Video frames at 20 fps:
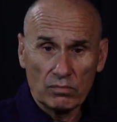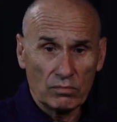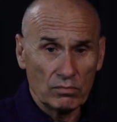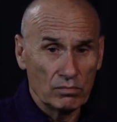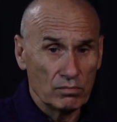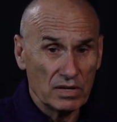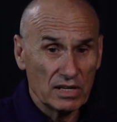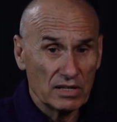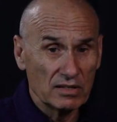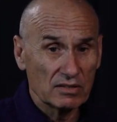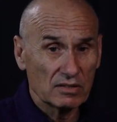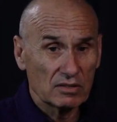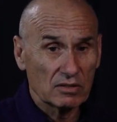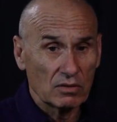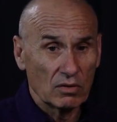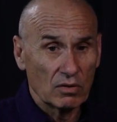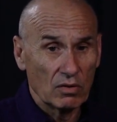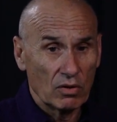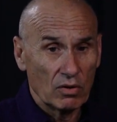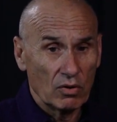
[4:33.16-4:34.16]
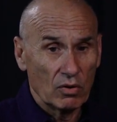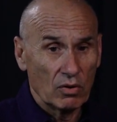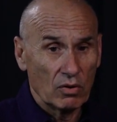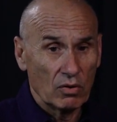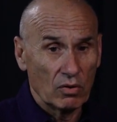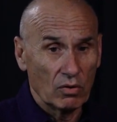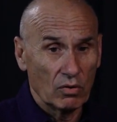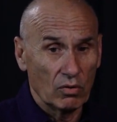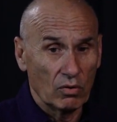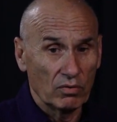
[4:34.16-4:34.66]
means
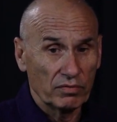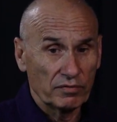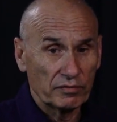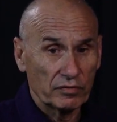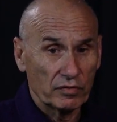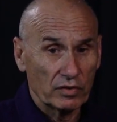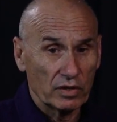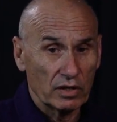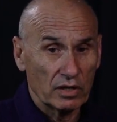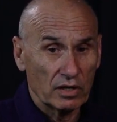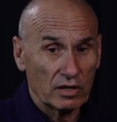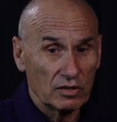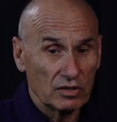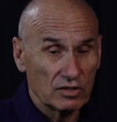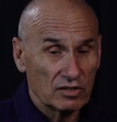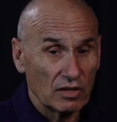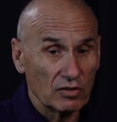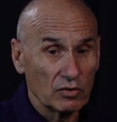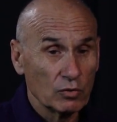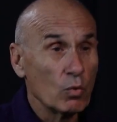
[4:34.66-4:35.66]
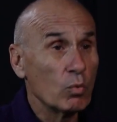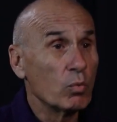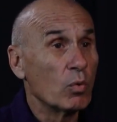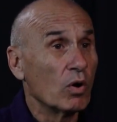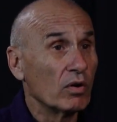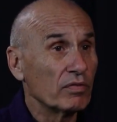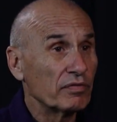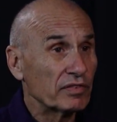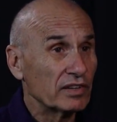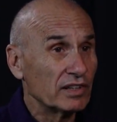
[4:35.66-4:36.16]
of in the new
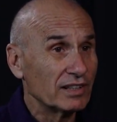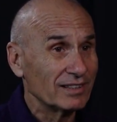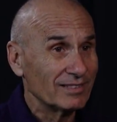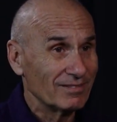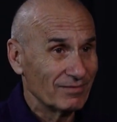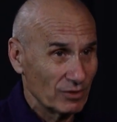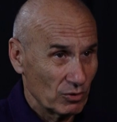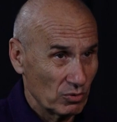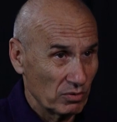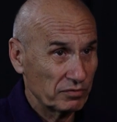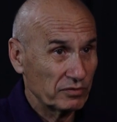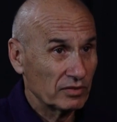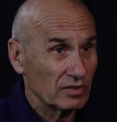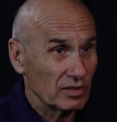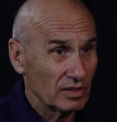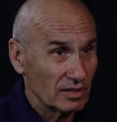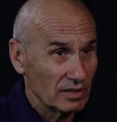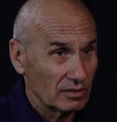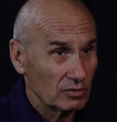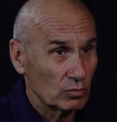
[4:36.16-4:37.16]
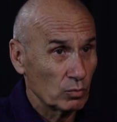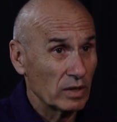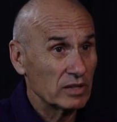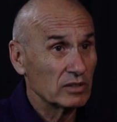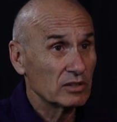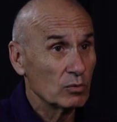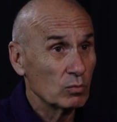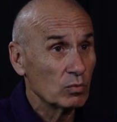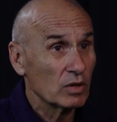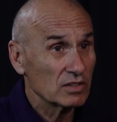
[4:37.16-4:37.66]
warfare of
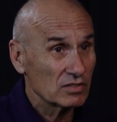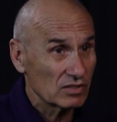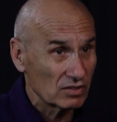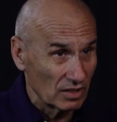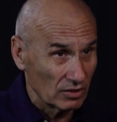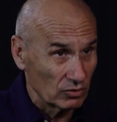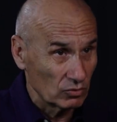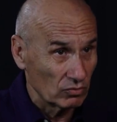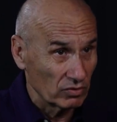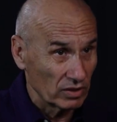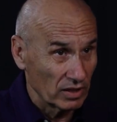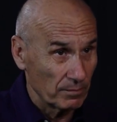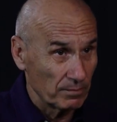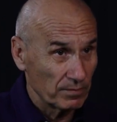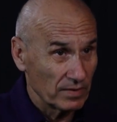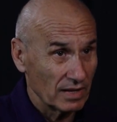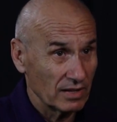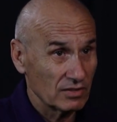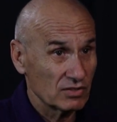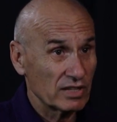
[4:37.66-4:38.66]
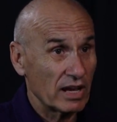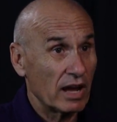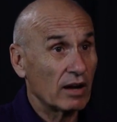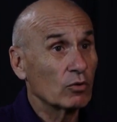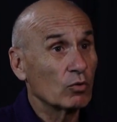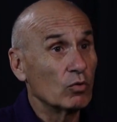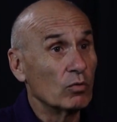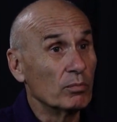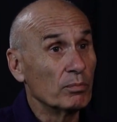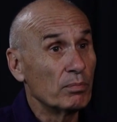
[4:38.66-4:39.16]
21st century, and they are
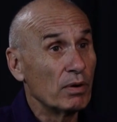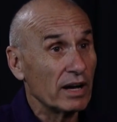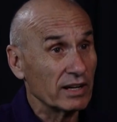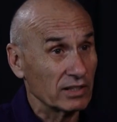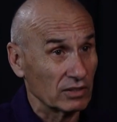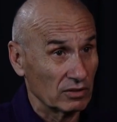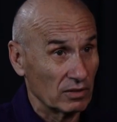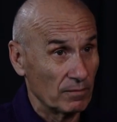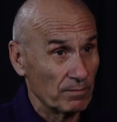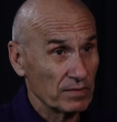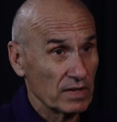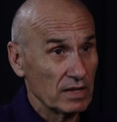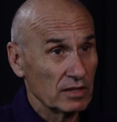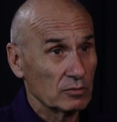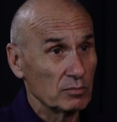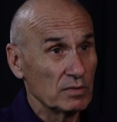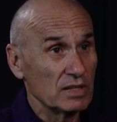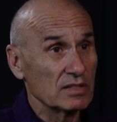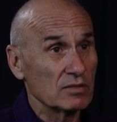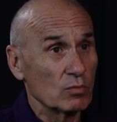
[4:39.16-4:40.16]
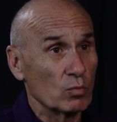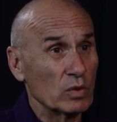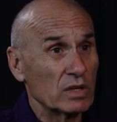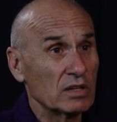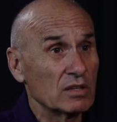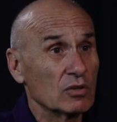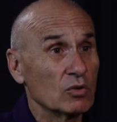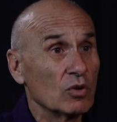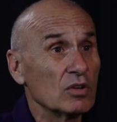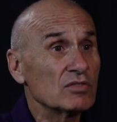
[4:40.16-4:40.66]
combined. It means we
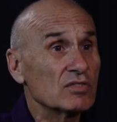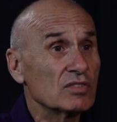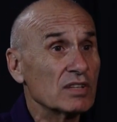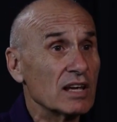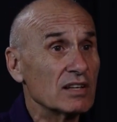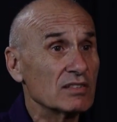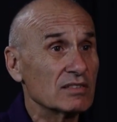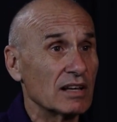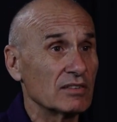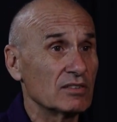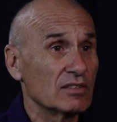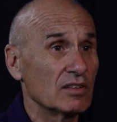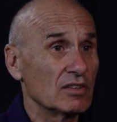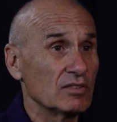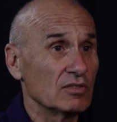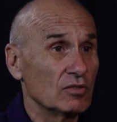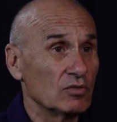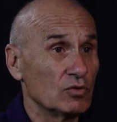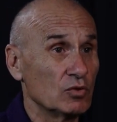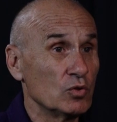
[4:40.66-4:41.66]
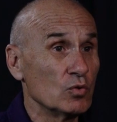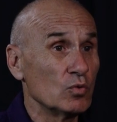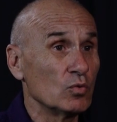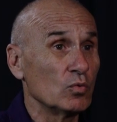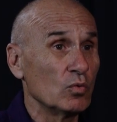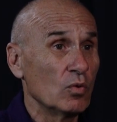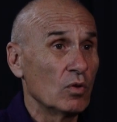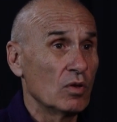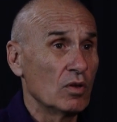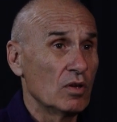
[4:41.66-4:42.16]
cannot say that
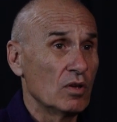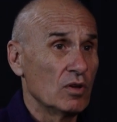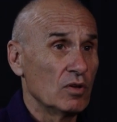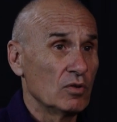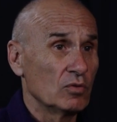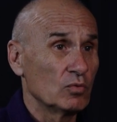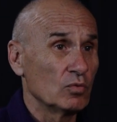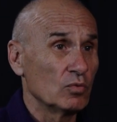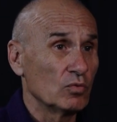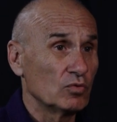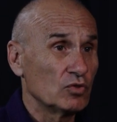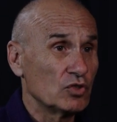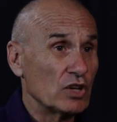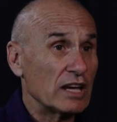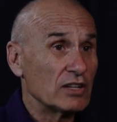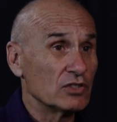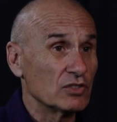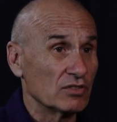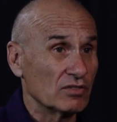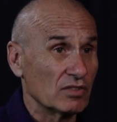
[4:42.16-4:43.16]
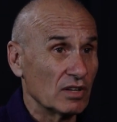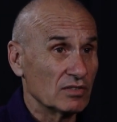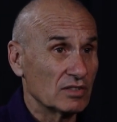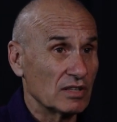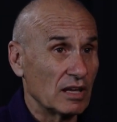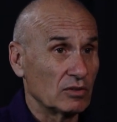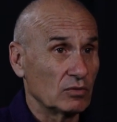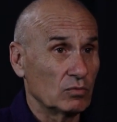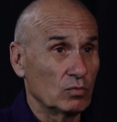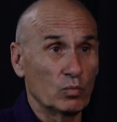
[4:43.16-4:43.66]
due to changes
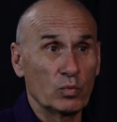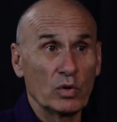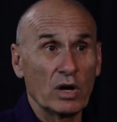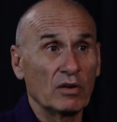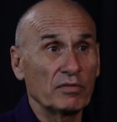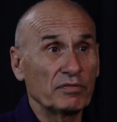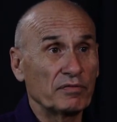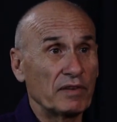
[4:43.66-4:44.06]
that we are